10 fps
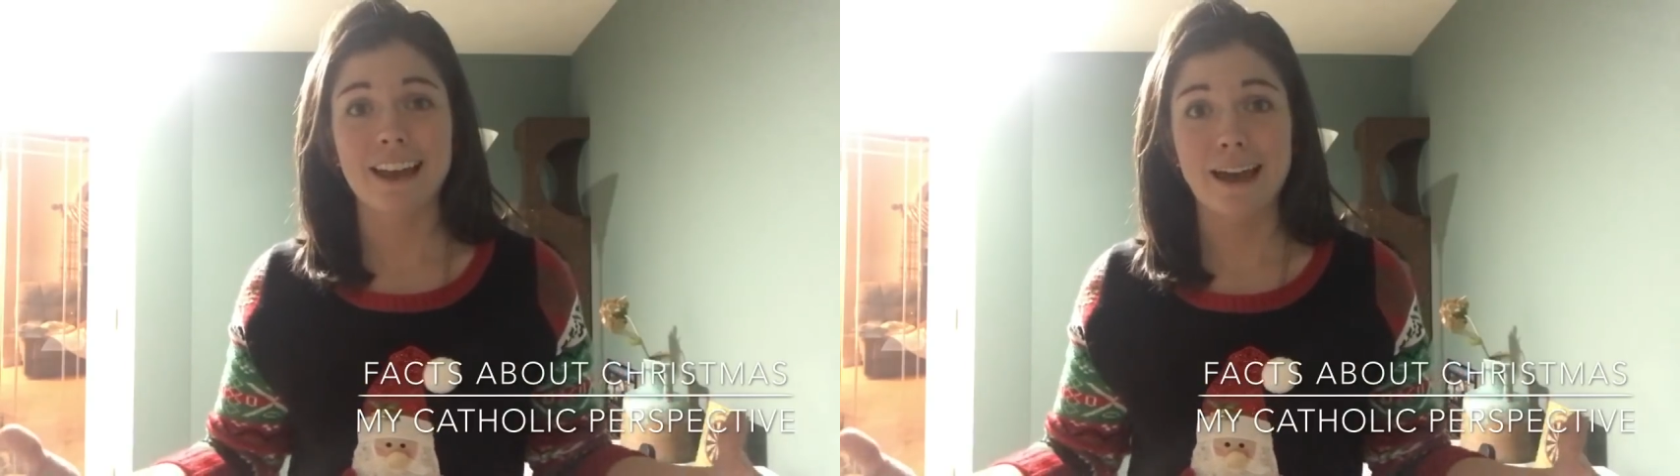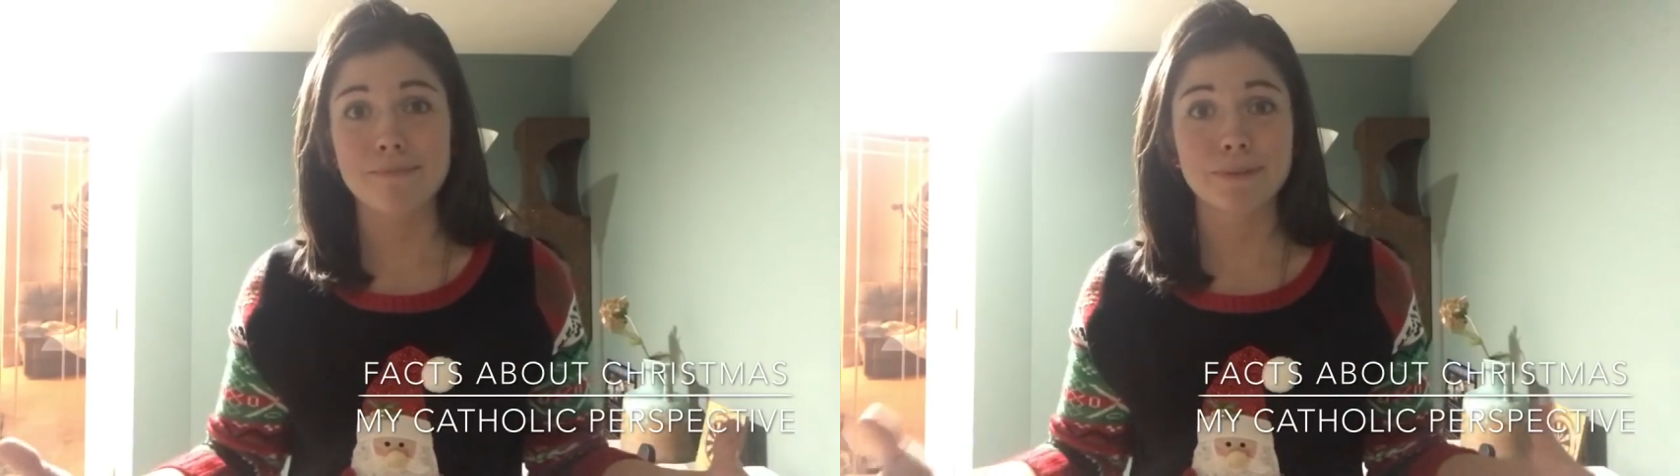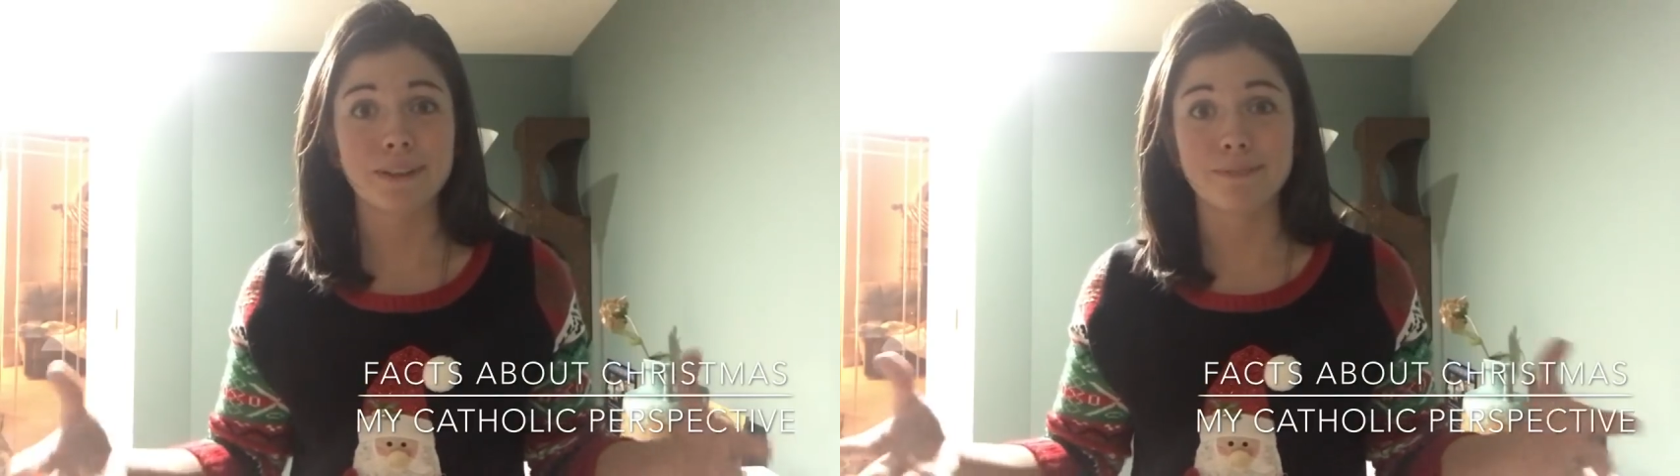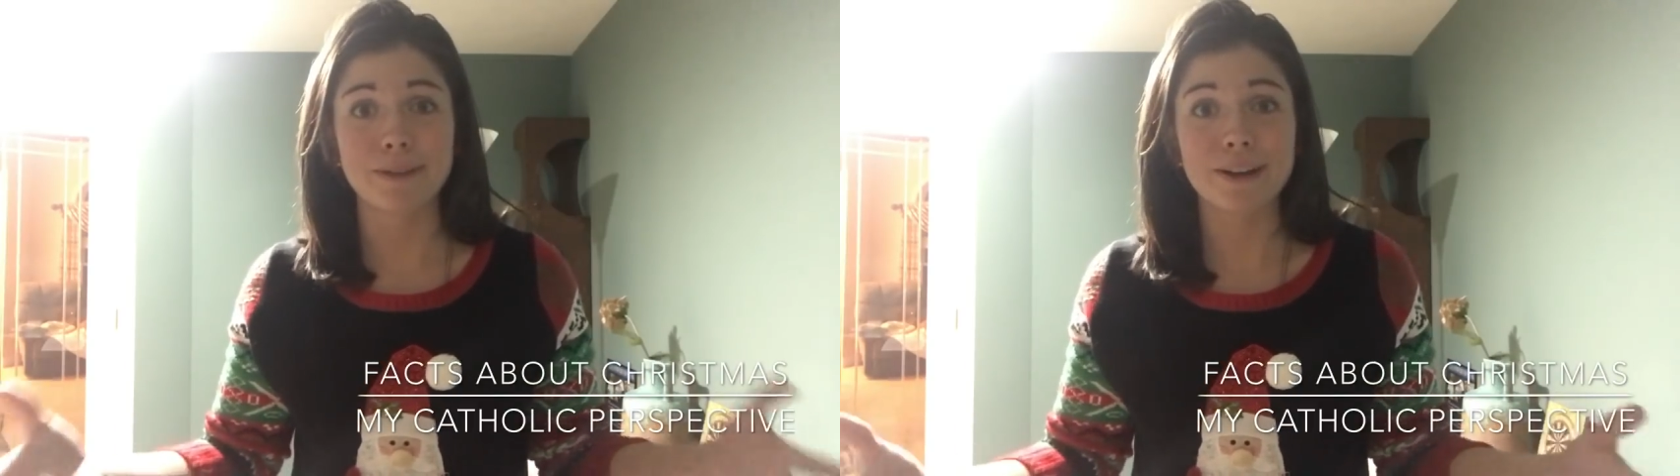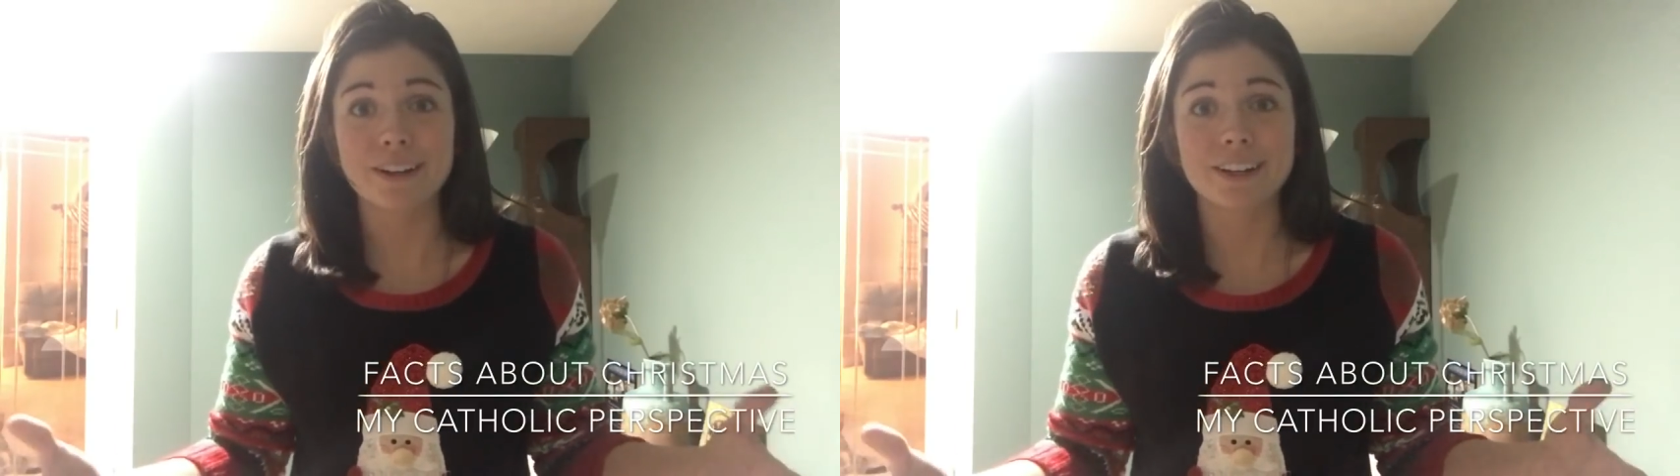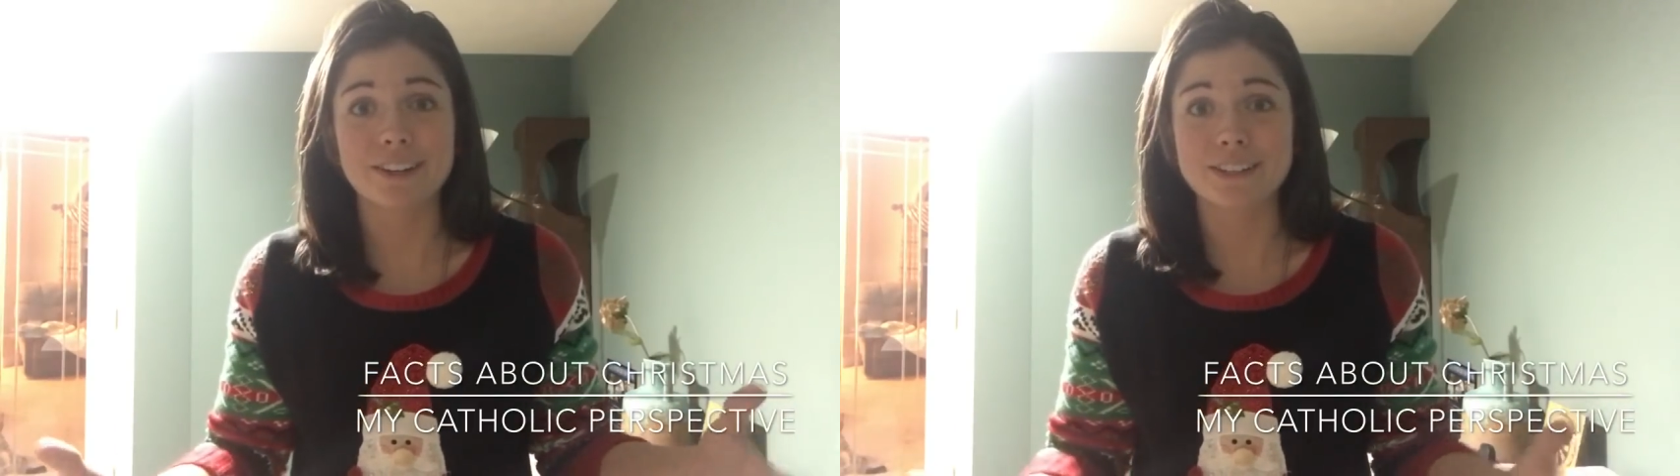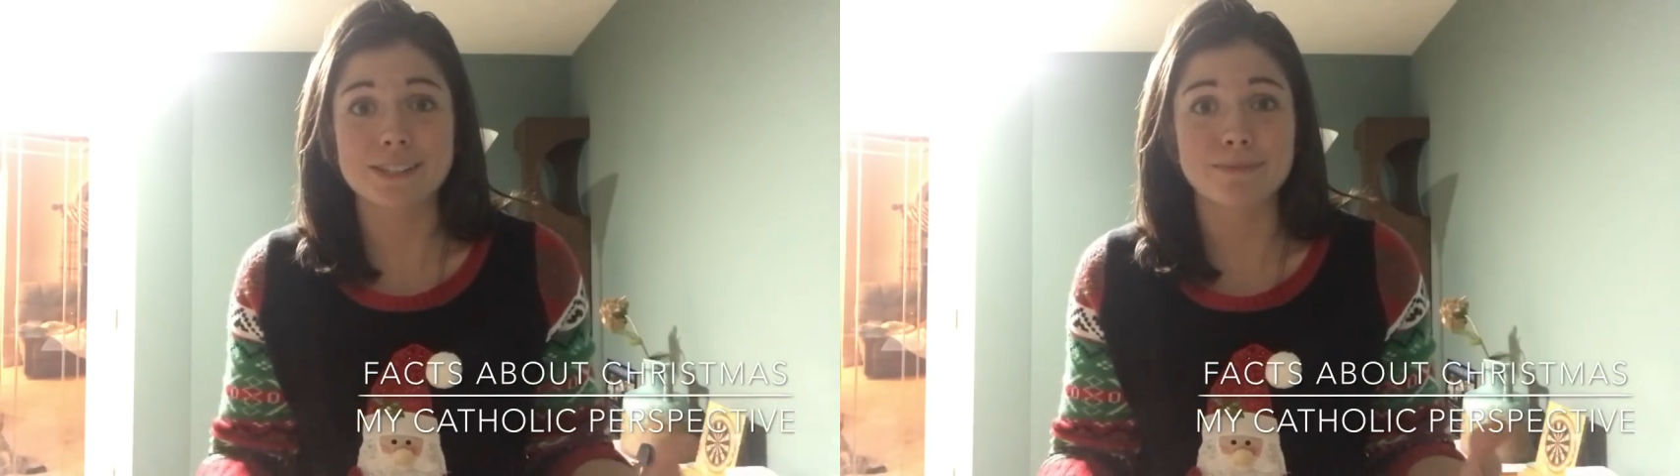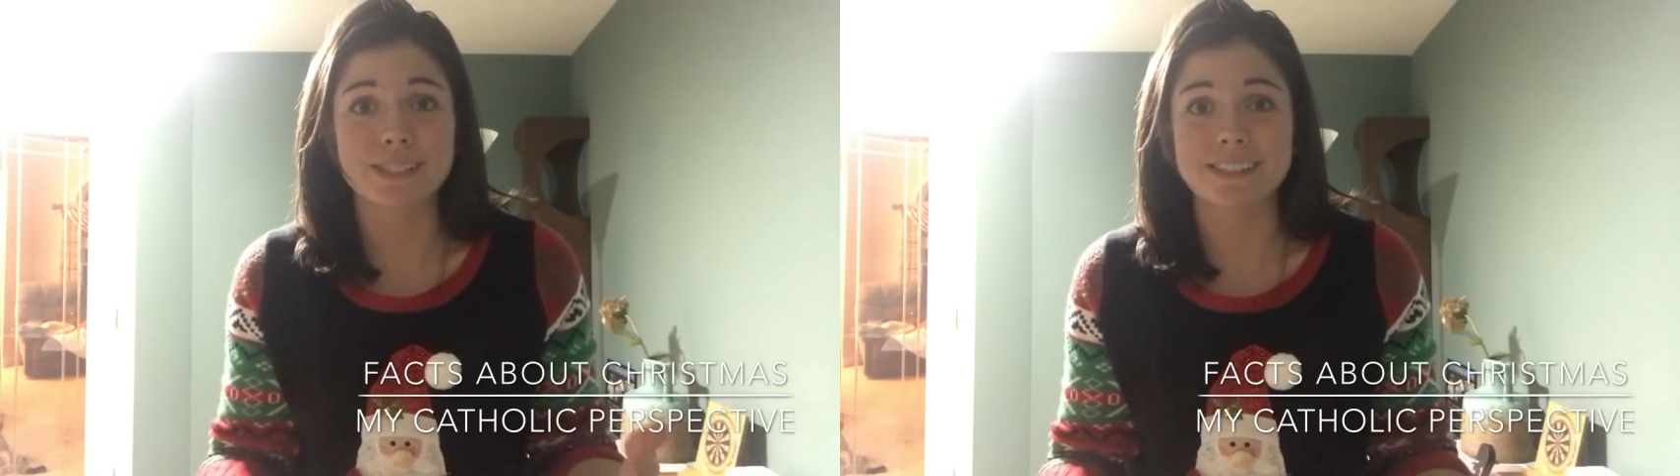happy Merry
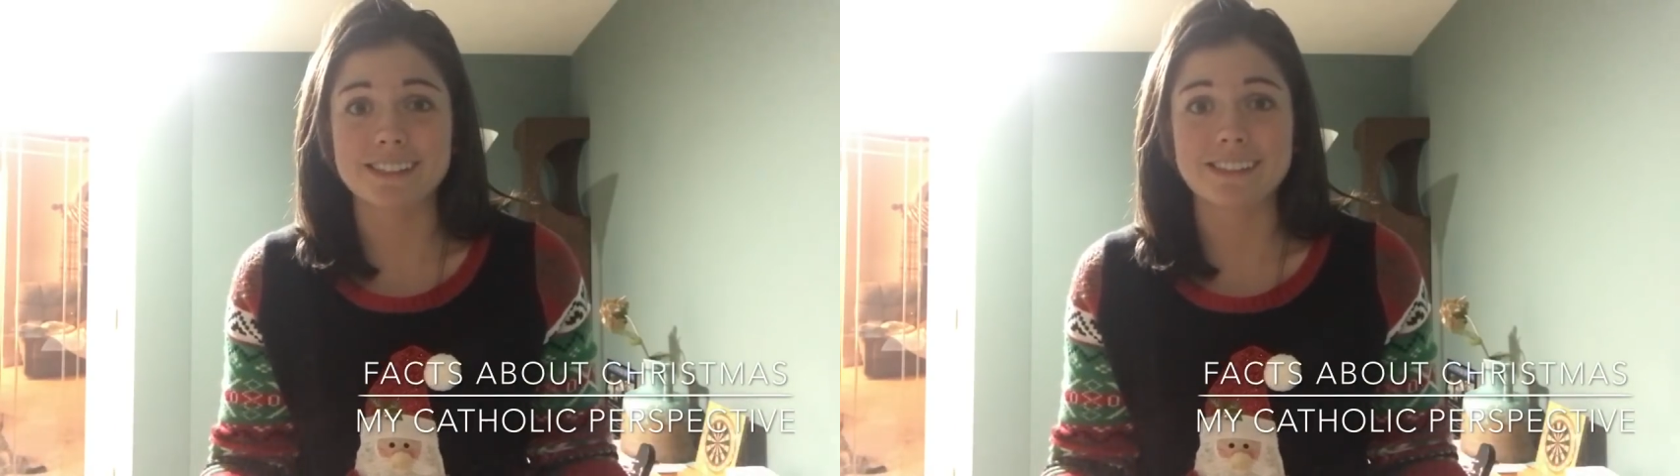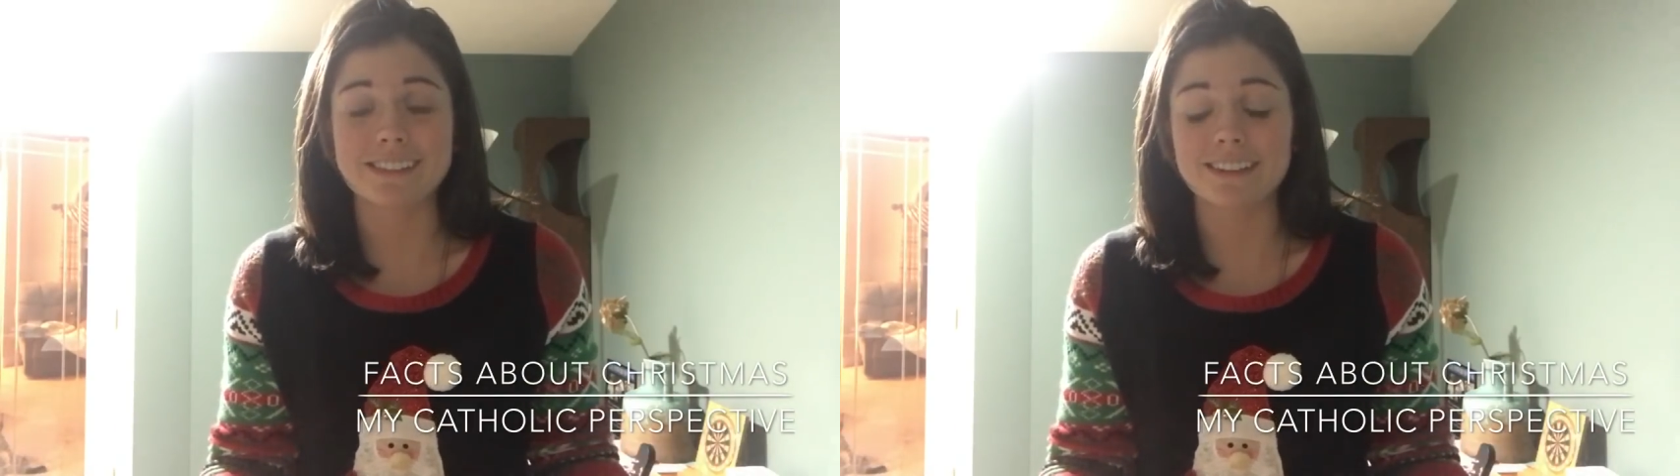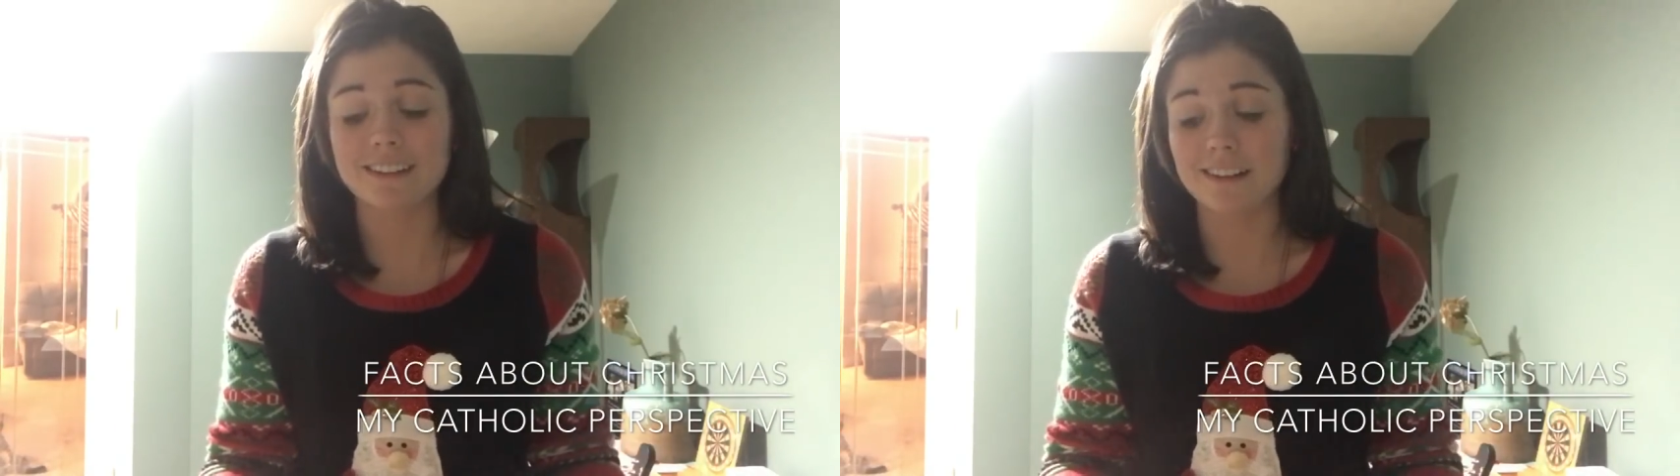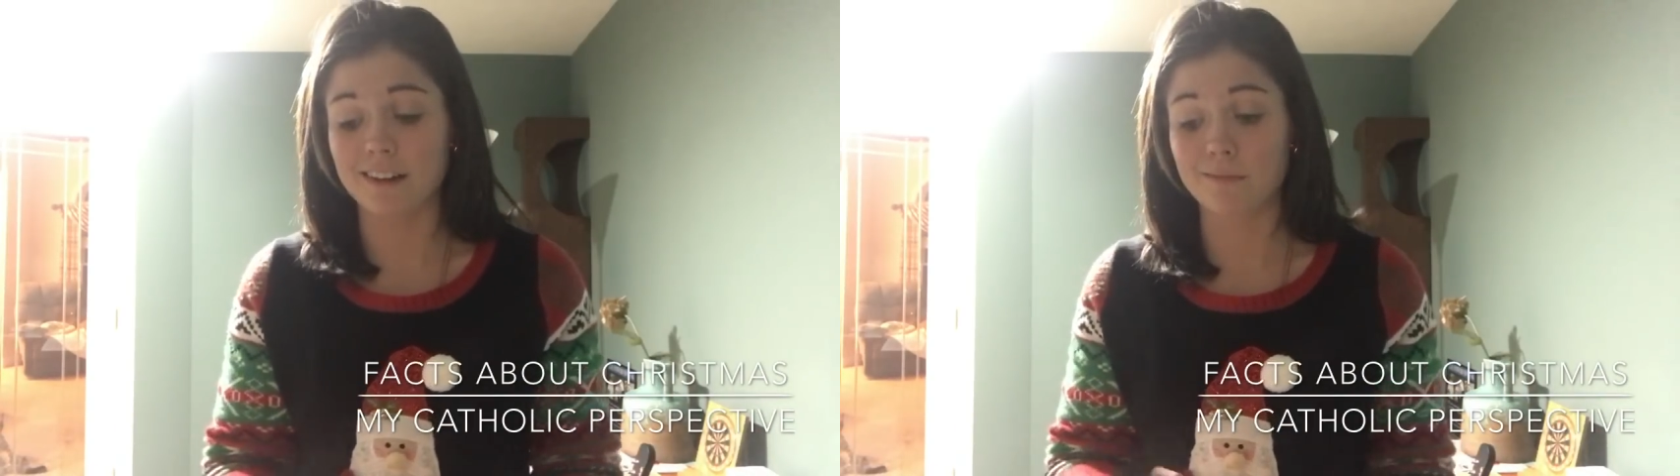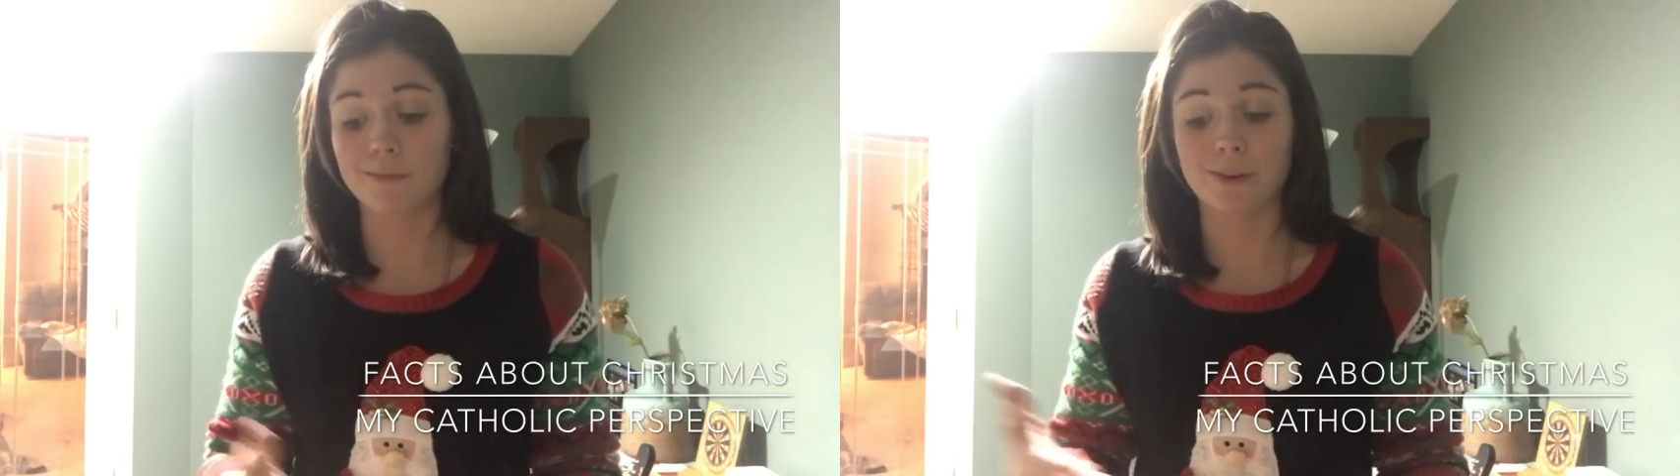Christmas season um,